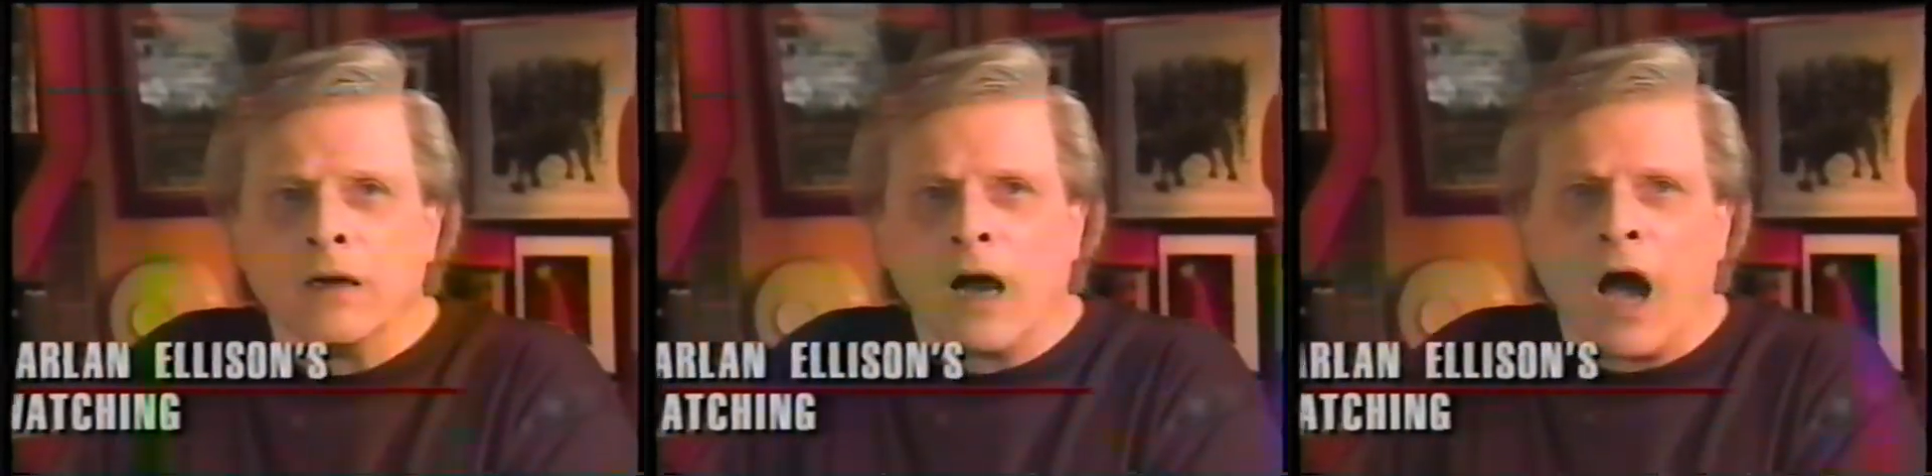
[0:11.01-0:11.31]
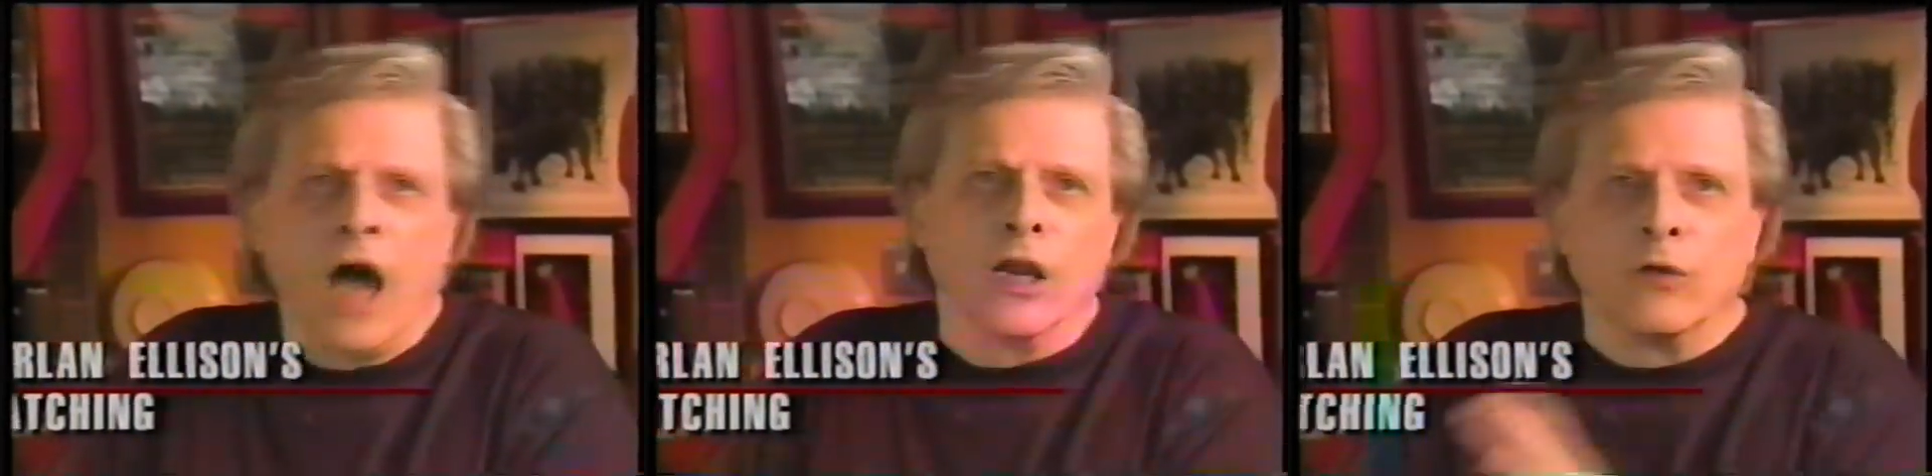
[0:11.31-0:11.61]

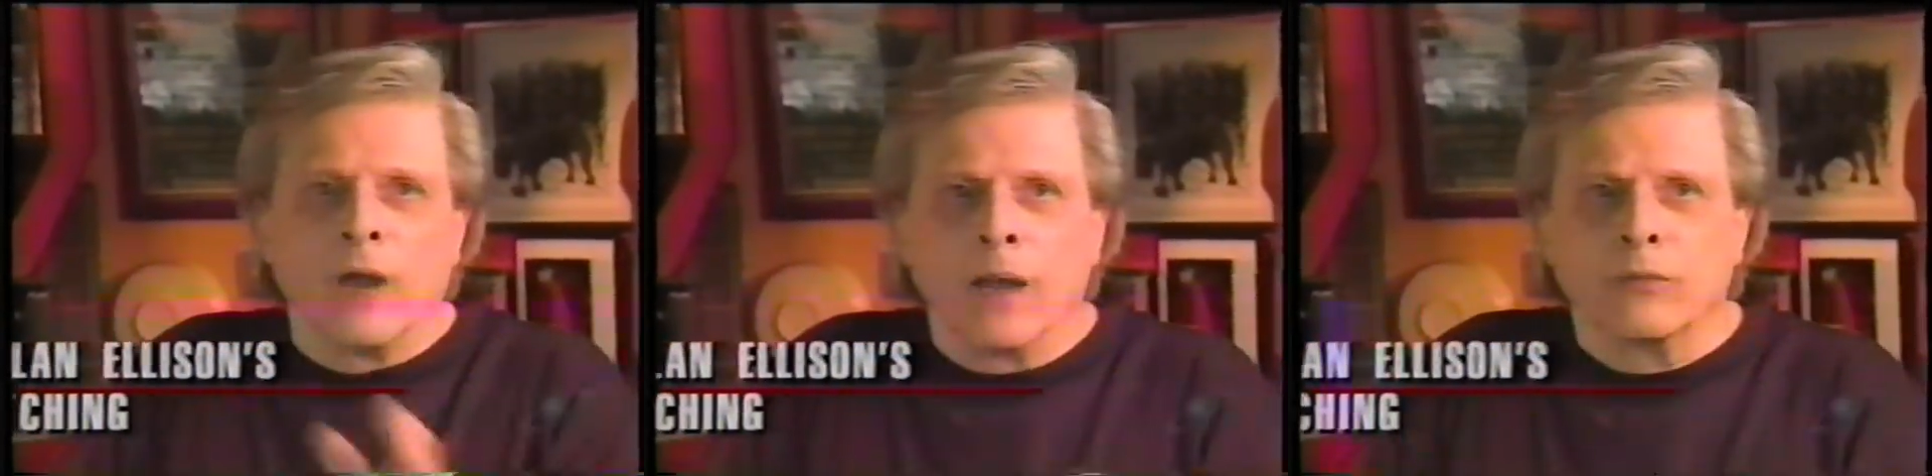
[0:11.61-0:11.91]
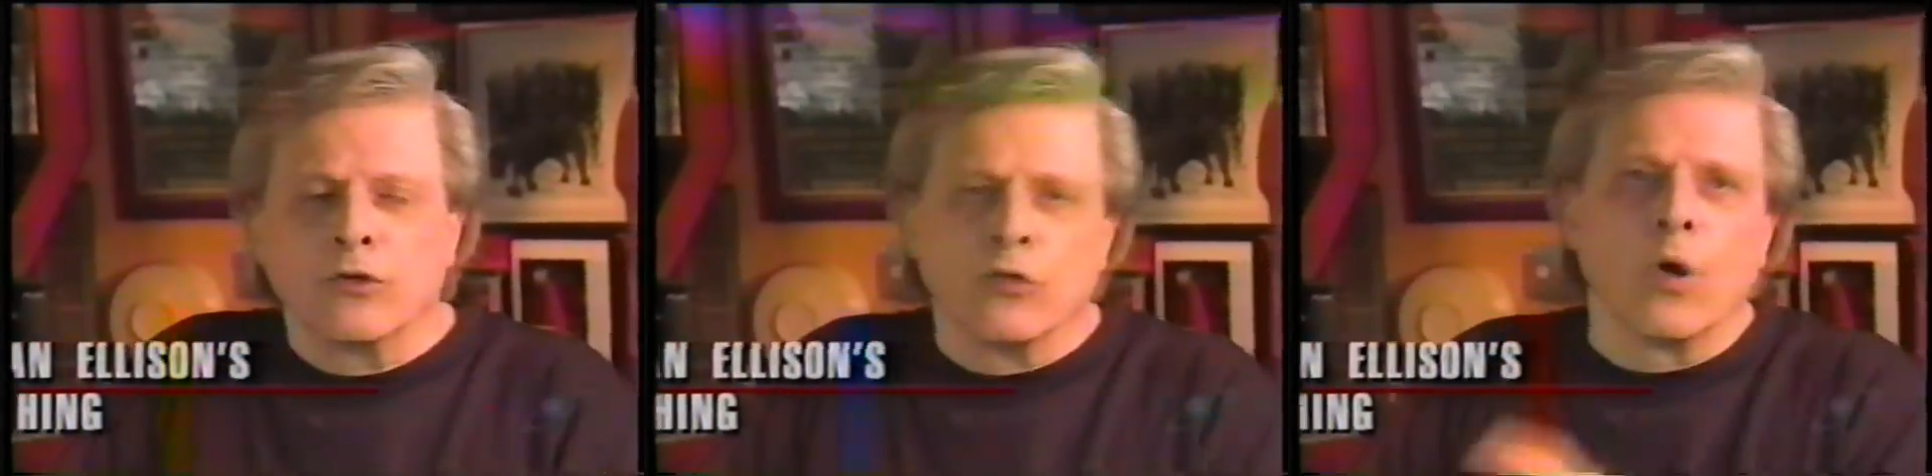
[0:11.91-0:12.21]
holograms,
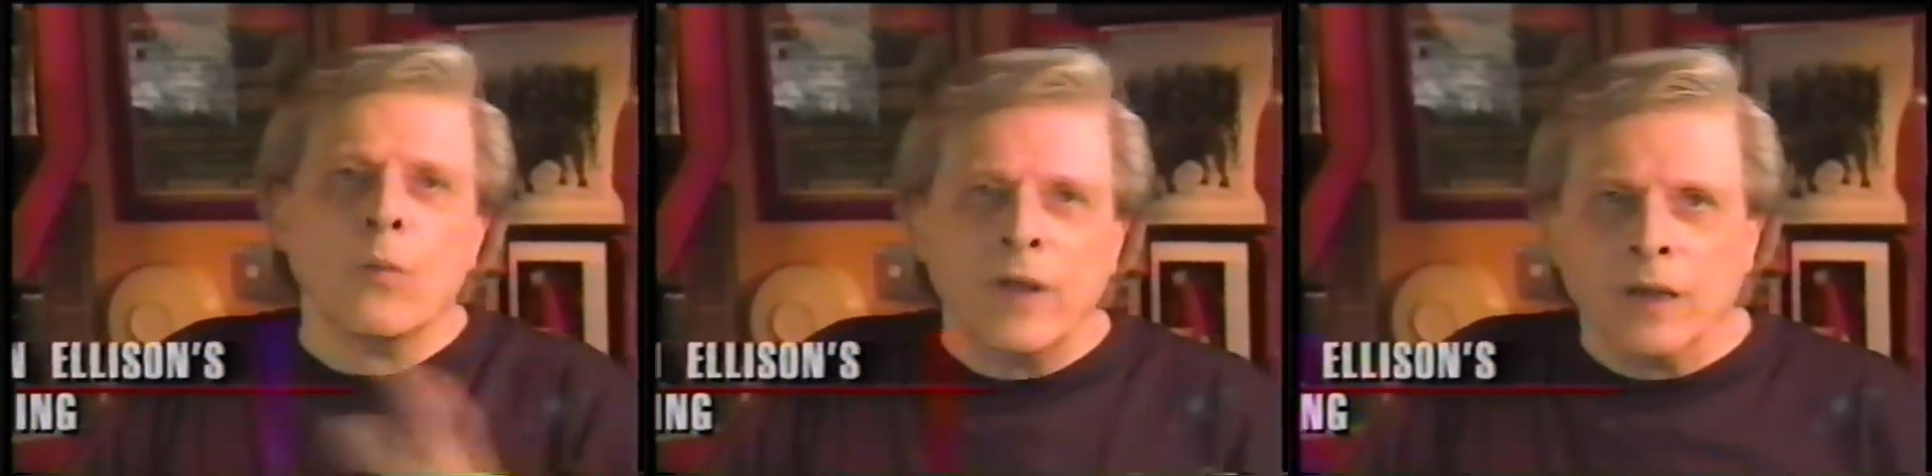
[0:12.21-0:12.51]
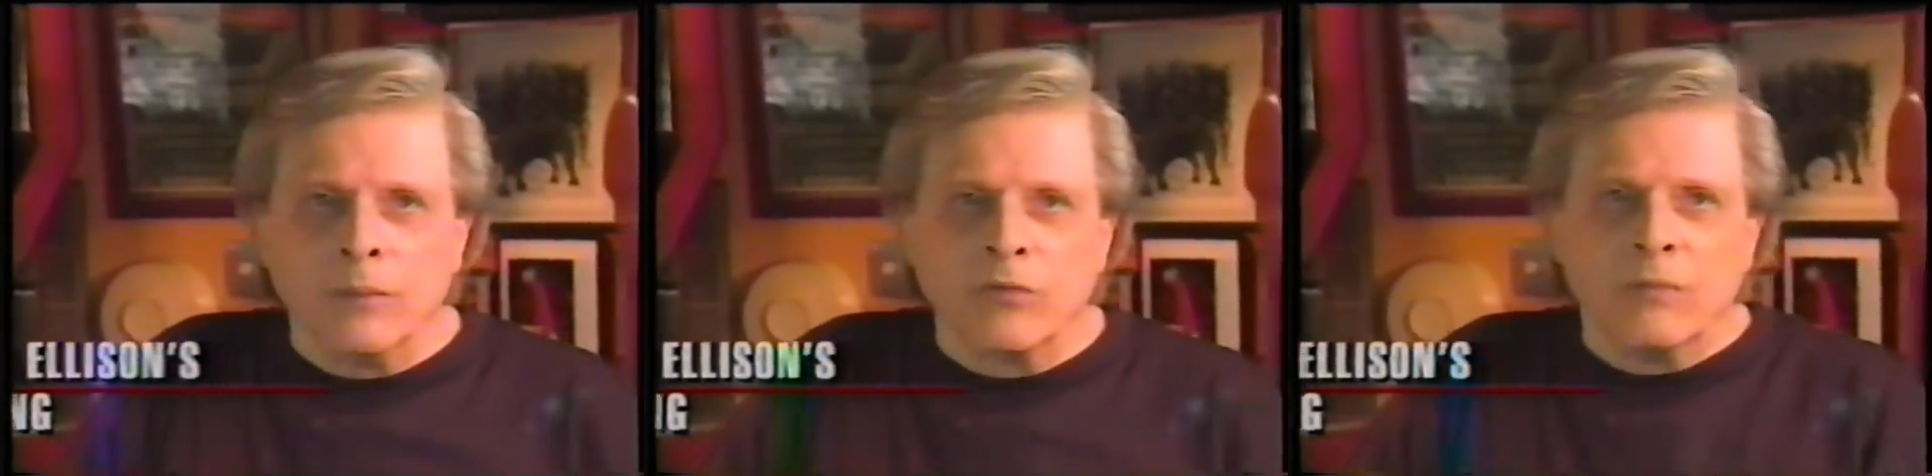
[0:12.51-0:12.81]

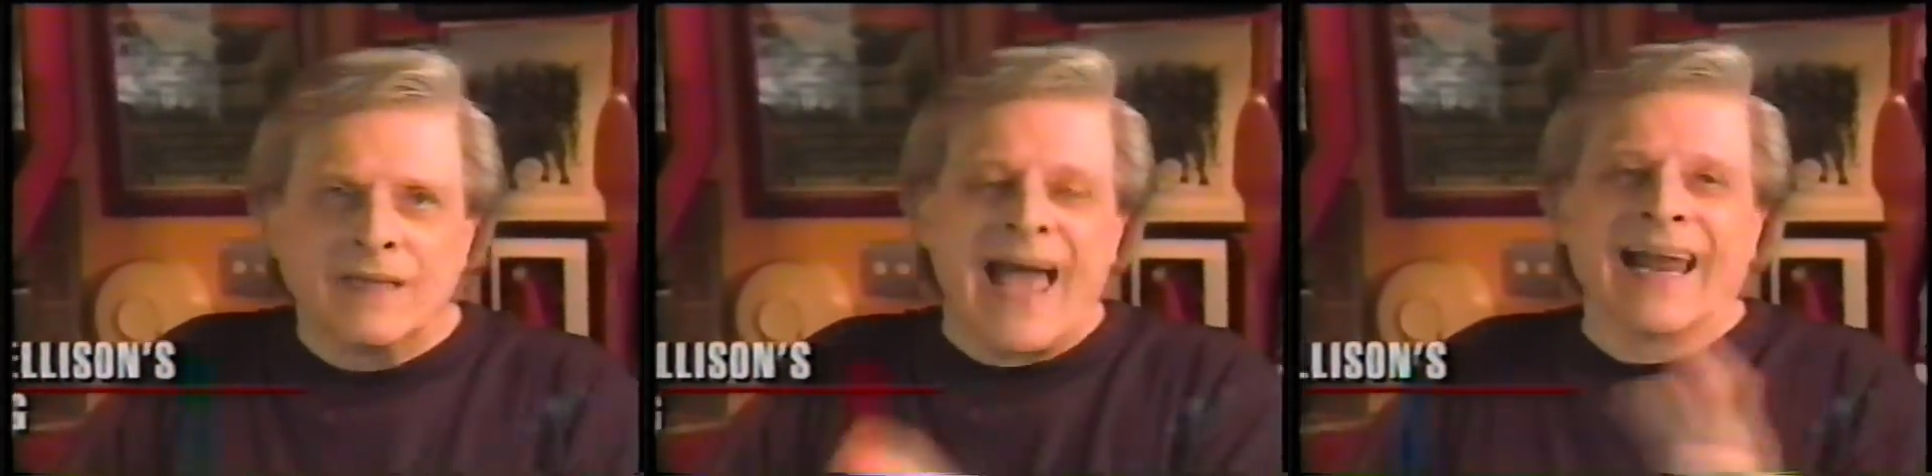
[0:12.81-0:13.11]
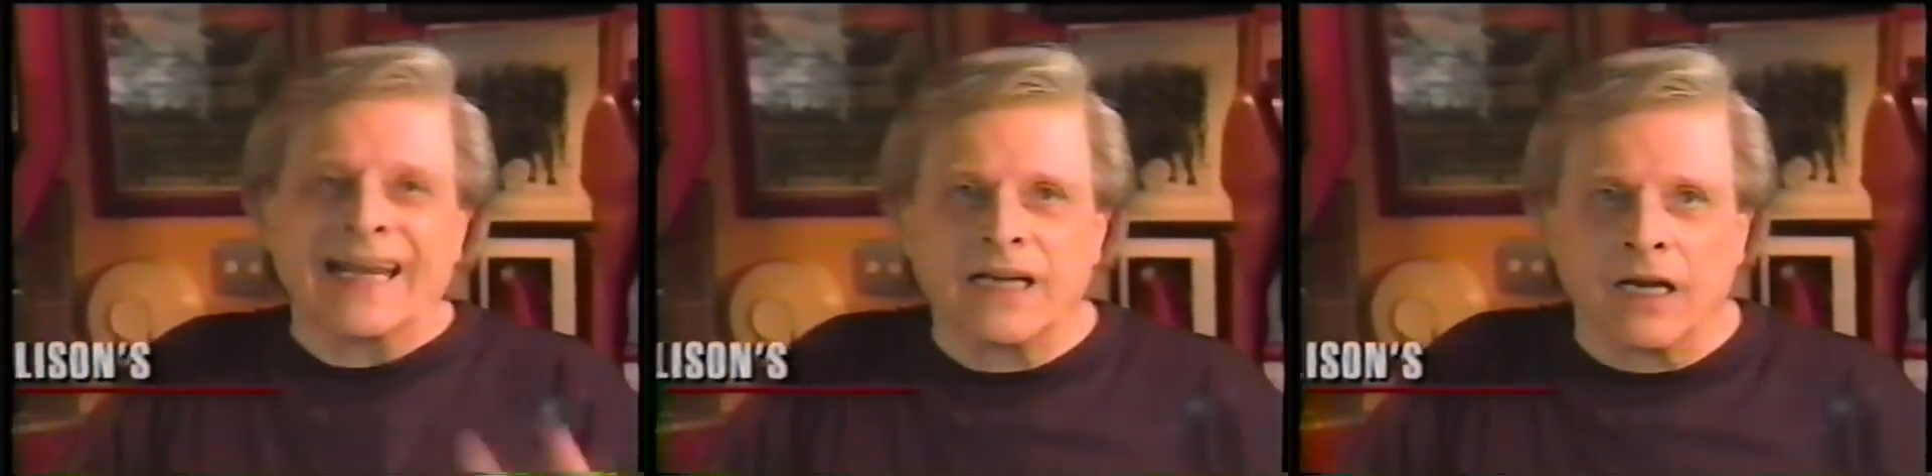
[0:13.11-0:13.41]
chromiums,
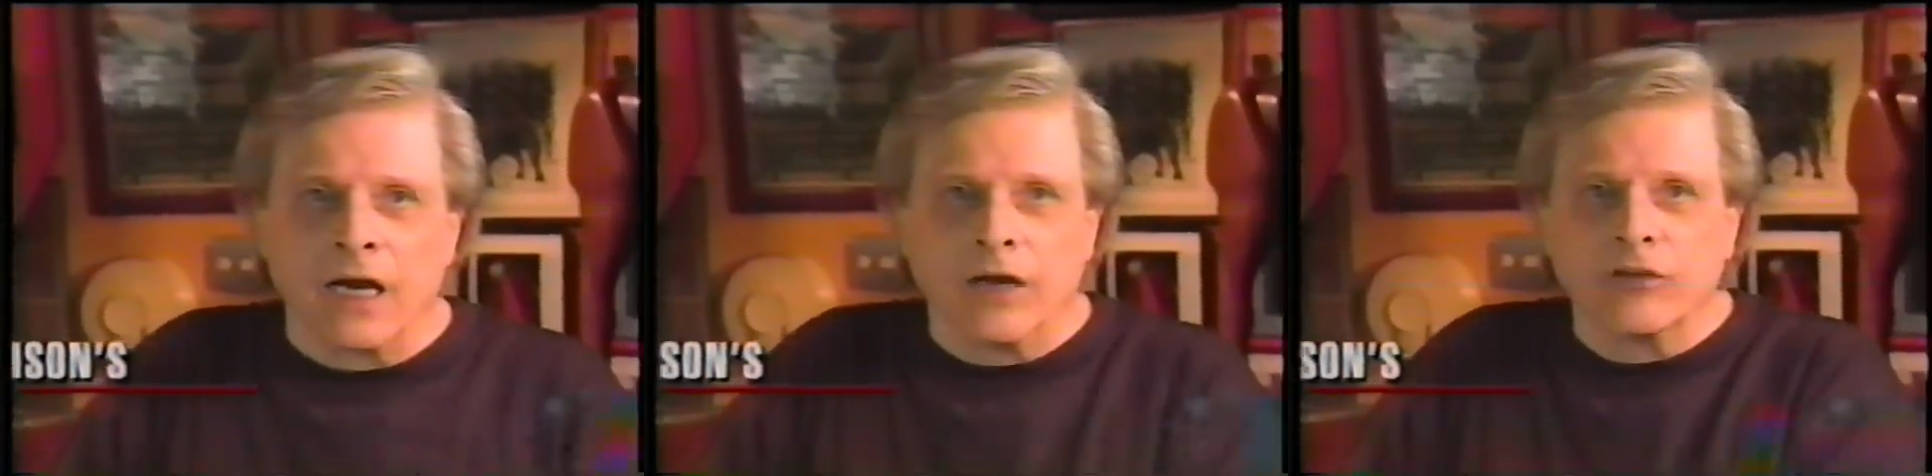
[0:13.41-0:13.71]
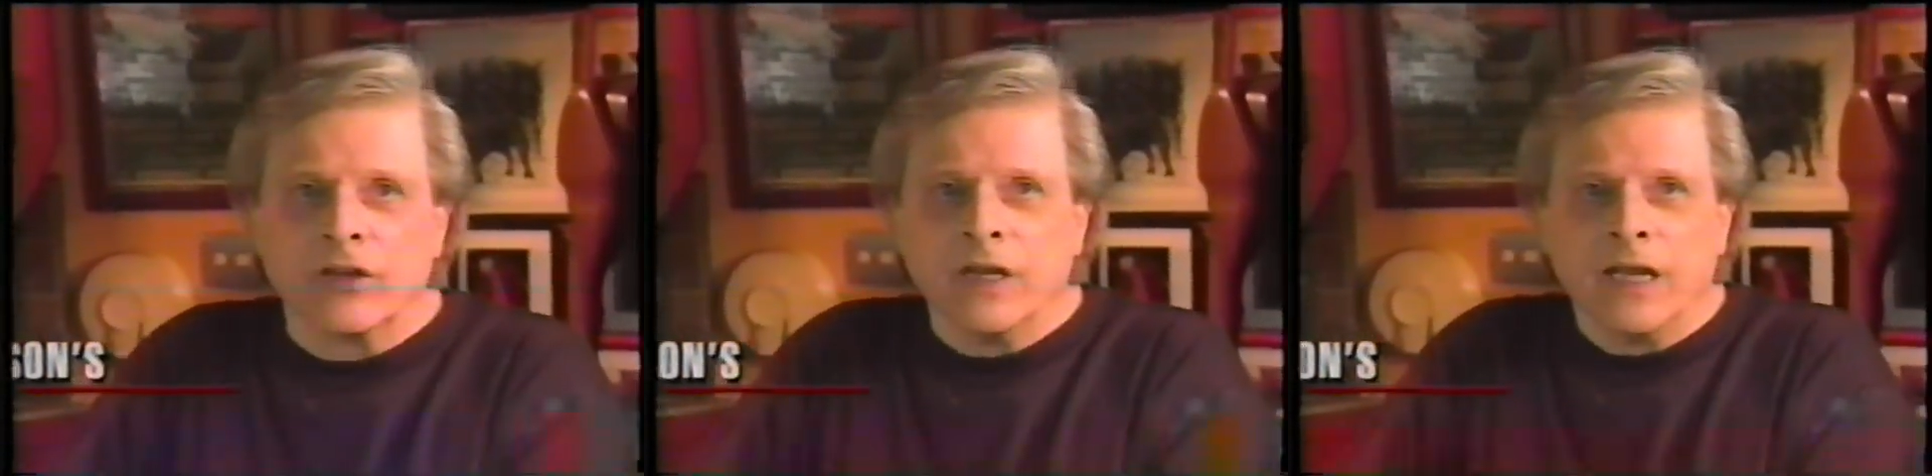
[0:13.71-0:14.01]
metallic cards,